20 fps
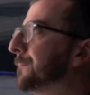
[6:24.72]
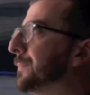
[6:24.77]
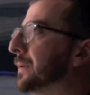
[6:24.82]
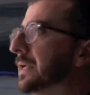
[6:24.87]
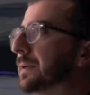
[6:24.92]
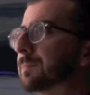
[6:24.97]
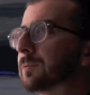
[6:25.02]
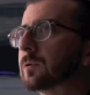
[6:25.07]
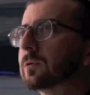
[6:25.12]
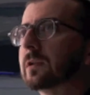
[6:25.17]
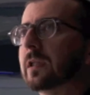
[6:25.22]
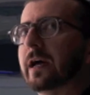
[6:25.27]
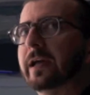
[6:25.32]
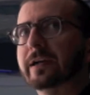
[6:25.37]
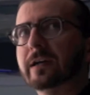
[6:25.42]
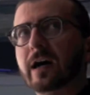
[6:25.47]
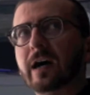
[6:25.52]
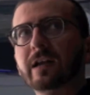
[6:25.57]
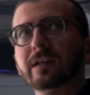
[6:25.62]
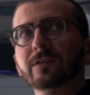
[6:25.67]
People
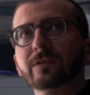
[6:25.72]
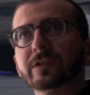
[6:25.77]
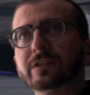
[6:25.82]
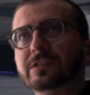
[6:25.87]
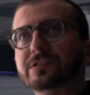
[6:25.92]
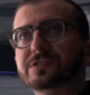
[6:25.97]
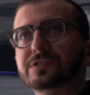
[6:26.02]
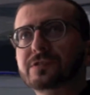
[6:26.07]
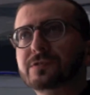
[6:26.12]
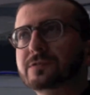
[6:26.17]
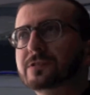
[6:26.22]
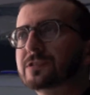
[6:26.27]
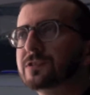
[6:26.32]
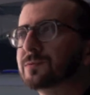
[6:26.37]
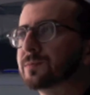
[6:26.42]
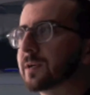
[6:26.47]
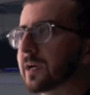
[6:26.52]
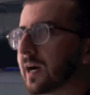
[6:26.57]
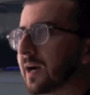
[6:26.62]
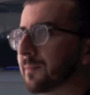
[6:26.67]
like, I look at these
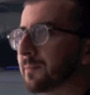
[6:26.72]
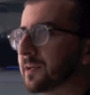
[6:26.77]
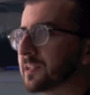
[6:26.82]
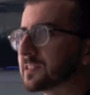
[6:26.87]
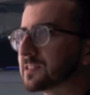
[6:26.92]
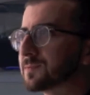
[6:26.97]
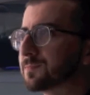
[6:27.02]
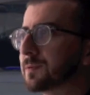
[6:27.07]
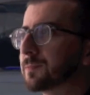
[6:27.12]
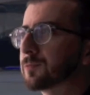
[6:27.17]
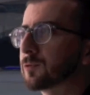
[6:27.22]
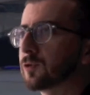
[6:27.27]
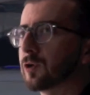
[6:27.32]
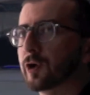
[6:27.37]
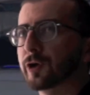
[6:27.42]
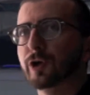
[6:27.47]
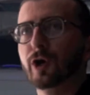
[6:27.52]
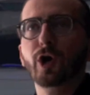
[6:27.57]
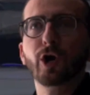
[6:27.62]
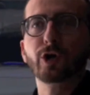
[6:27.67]
YouTube comments, people
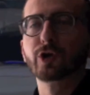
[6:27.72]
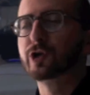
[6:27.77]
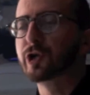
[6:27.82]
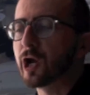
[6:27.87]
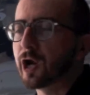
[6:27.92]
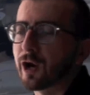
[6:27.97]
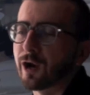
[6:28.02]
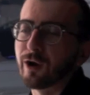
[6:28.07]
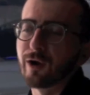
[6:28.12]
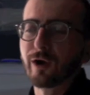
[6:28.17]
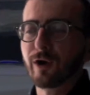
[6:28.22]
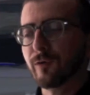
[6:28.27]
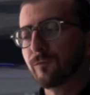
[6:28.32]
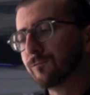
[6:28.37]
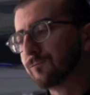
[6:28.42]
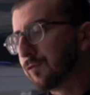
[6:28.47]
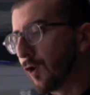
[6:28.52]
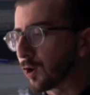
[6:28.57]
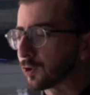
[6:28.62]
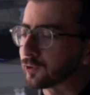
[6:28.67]
like, yeah,
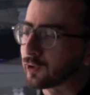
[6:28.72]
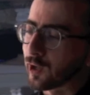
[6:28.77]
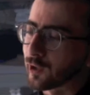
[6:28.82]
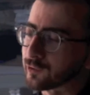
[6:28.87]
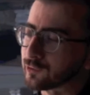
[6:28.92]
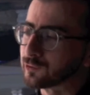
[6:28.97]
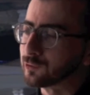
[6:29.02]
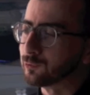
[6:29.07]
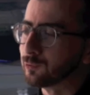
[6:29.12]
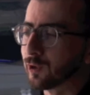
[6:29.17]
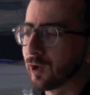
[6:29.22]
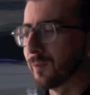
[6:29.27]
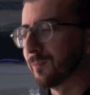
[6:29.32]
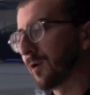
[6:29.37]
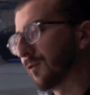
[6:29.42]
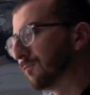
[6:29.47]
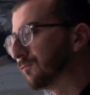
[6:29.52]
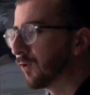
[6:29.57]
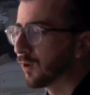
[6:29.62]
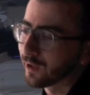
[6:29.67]
fuck that dude up,
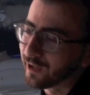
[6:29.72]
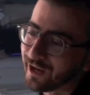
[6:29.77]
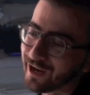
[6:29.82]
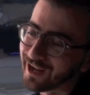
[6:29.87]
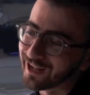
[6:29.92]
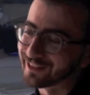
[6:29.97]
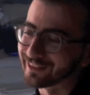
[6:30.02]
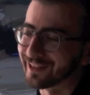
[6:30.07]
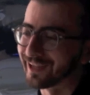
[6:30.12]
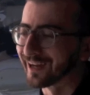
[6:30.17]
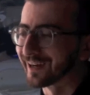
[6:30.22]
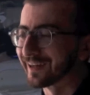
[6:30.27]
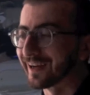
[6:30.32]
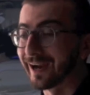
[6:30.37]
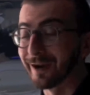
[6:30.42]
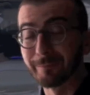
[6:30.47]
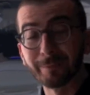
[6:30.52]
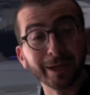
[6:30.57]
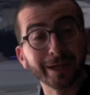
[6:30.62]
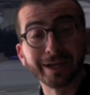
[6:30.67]
fucking hate that
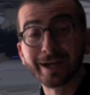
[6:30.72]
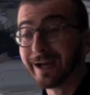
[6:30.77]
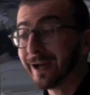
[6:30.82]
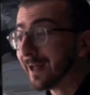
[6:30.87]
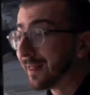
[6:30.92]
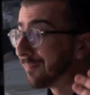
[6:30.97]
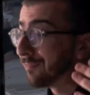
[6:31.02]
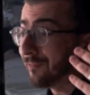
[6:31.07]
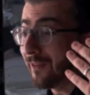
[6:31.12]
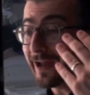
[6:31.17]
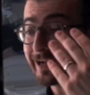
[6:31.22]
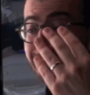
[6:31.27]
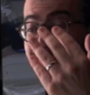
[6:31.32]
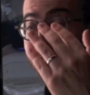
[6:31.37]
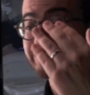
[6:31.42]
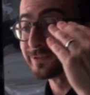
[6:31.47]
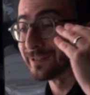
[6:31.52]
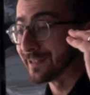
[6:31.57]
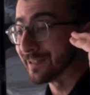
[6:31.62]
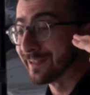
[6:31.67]
guy. I'm like, that
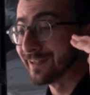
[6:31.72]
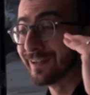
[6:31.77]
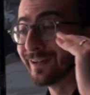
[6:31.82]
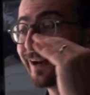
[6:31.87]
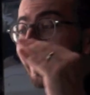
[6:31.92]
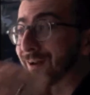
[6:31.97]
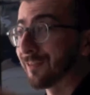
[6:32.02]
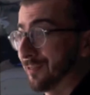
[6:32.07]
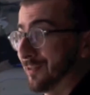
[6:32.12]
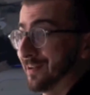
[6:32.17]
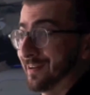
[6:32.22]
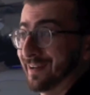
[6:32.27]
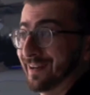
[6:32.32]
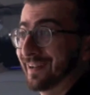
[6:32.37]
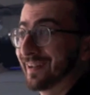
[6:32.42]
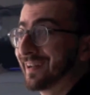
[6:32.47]
dude did nothing.